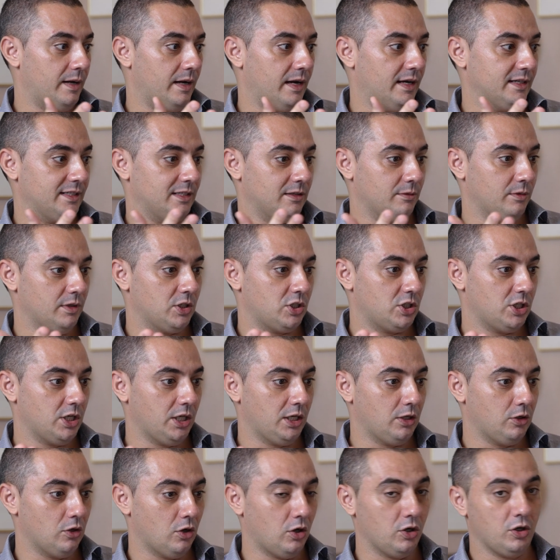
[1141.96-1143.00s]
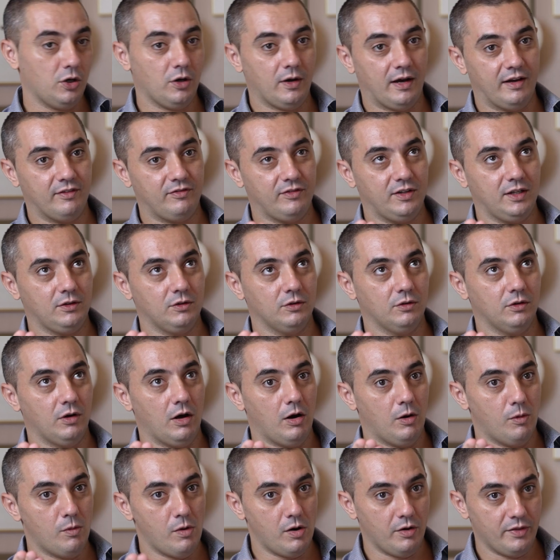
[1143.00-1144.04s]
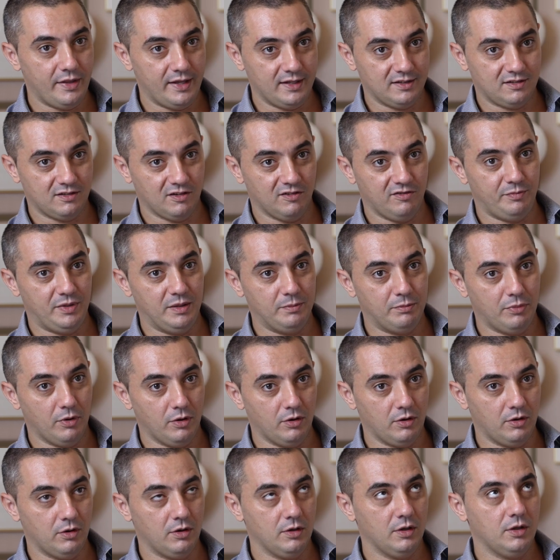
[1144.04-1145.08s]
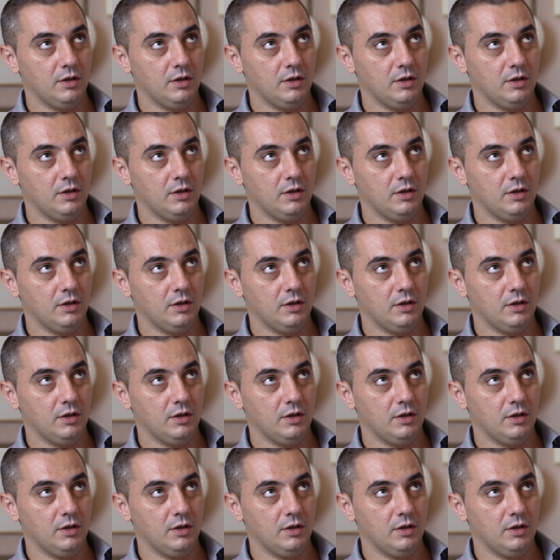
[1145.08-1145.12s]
as I was sharing earlier, I think the awareness of people